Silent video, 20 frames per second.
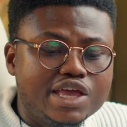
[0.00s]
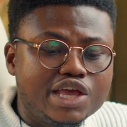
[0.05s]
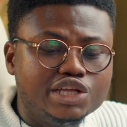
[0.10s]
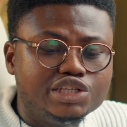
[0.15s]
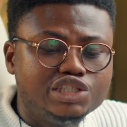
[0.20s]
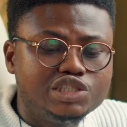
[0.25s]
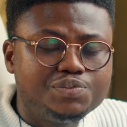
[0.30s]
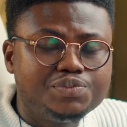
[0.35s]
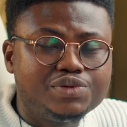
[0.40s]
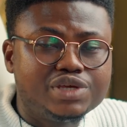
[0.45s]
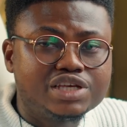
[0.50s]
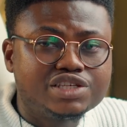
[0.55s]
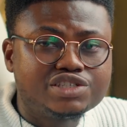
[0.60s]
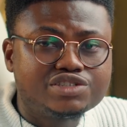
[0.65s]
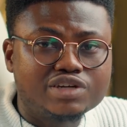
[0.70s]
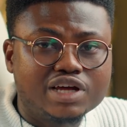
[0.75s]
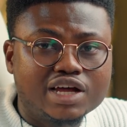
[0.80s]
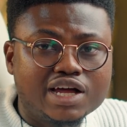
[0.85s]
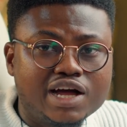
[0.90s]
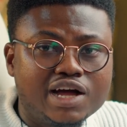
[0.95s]
a GPS
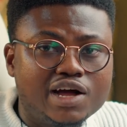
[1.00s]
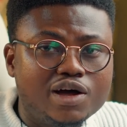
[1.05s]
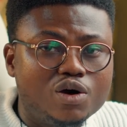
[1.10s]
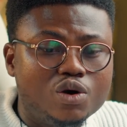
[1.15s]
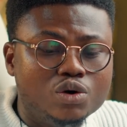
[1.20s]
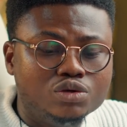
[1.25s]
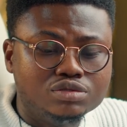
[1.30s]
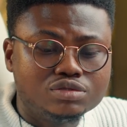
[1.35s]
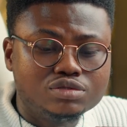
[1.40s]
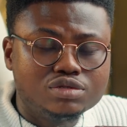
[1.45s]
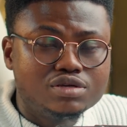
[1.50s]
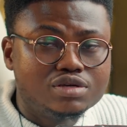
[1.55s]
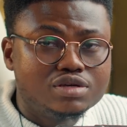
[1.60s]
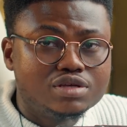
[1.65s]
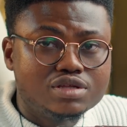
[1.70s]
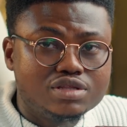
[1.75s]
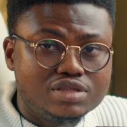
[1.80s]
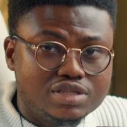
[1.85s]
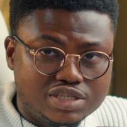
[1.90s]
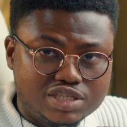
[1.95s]
tracker on
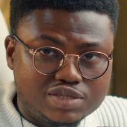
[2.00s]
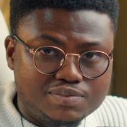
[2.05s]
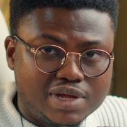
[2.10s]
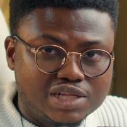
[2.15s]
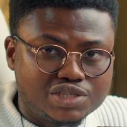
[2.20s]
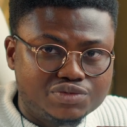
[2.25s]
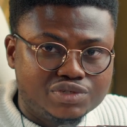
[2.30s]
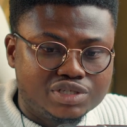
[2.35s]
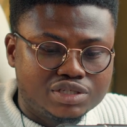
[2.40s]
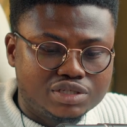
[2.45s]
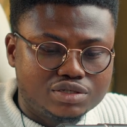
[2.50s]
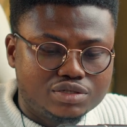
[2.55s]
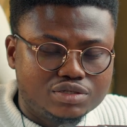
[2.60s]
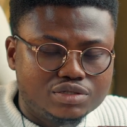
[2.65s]
this smart ring.